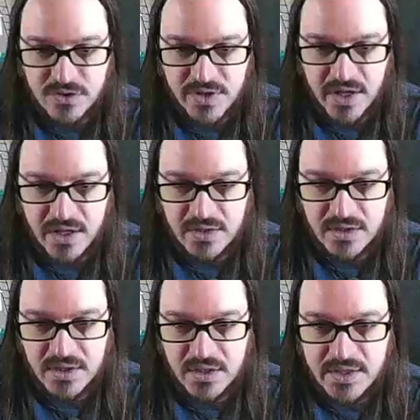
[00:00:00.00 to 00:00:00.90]
Yeah.
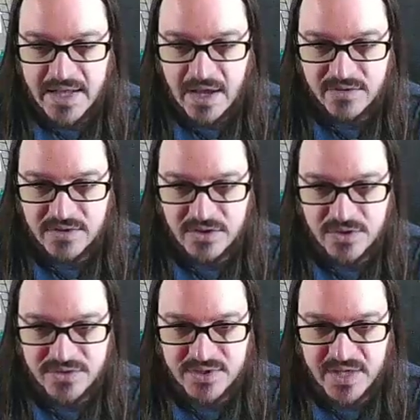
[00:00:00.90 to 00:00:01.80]
Now he's going to do
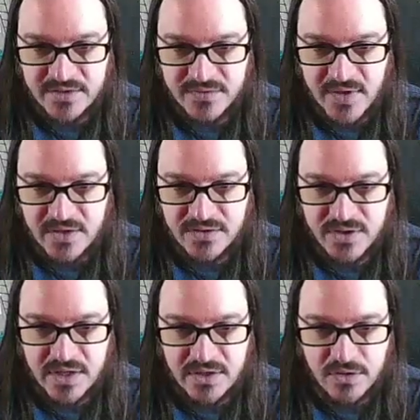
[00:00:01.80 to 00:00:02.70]
this next phase. So
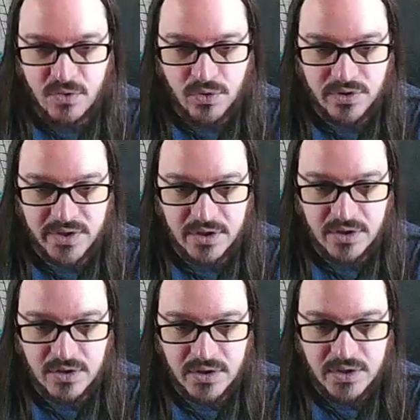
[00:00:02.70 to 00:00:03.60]
get in the corner
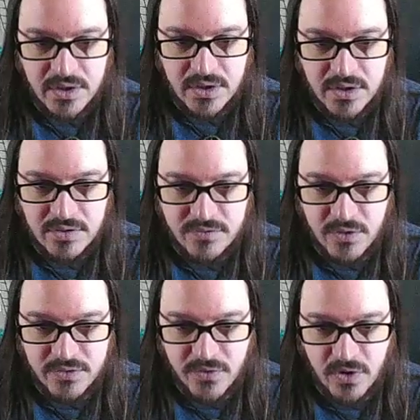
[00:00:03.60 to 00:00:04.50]
here.
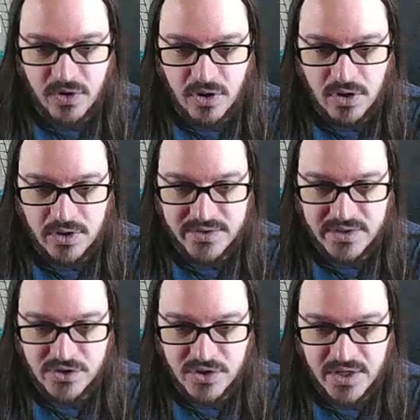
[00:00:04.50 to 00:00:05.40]
First of all, Call is going
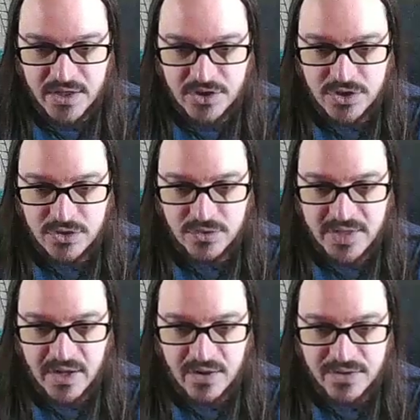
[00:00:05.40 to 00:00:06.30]
to try to hit you.
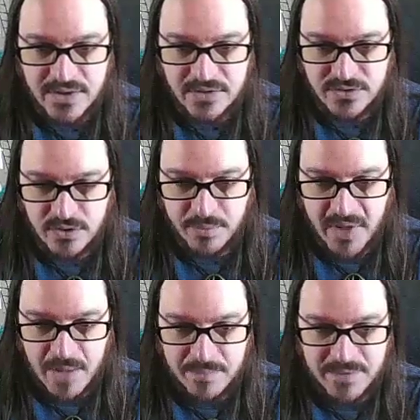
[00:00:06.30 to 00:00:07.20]
Now this little
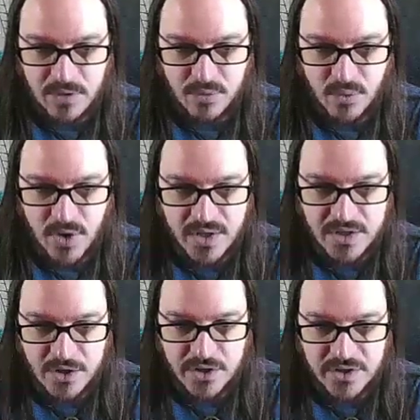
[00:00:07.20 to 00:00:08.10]
pop. Now run.
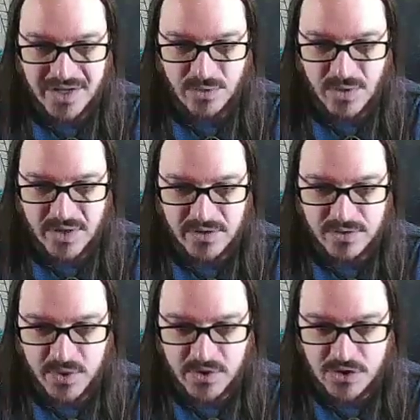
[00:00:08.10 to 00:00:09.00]
You're going to get ready to
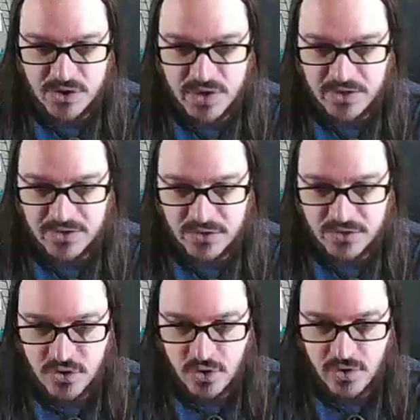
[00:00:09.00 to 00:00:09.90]
switch as soon as
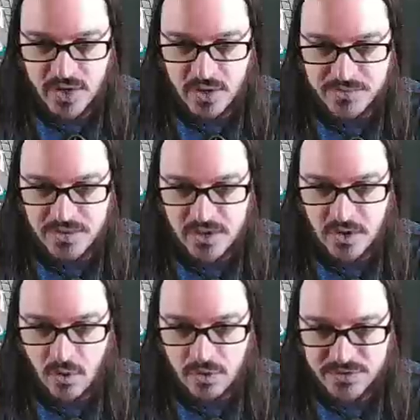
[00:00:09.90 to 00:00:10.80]
Call comes,
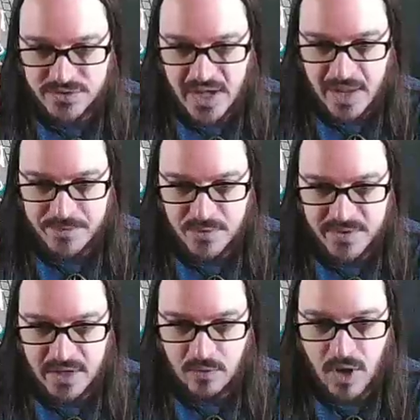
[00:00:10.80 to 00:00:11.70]
or it'll stop you and
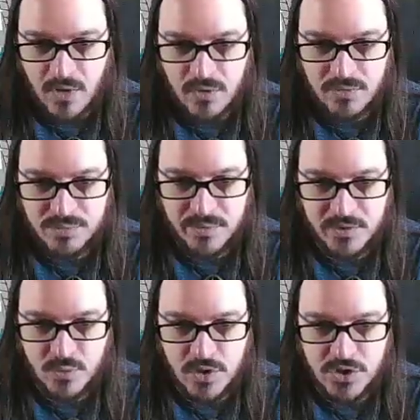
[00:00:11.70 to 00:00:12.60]
that rock will pretty
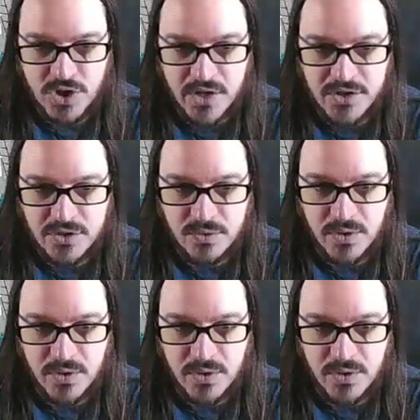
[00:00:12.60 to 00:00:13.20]
much one-shot you.